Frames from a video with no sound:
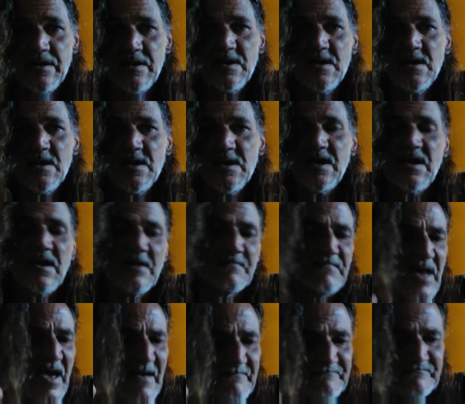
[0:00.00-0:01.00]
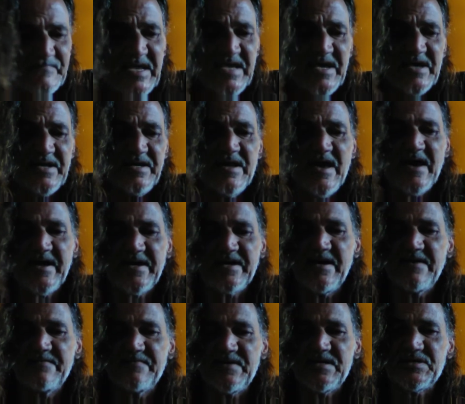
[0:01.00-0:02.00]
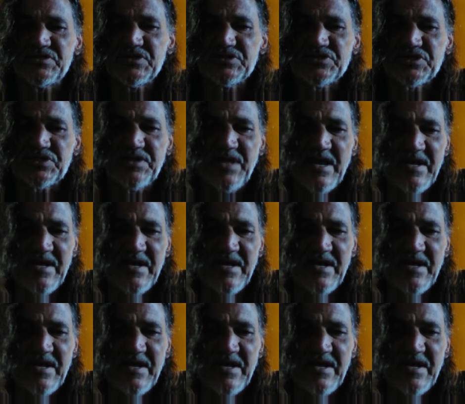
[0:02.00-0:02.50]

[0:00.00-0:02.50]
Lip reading: And I'm not being negative. It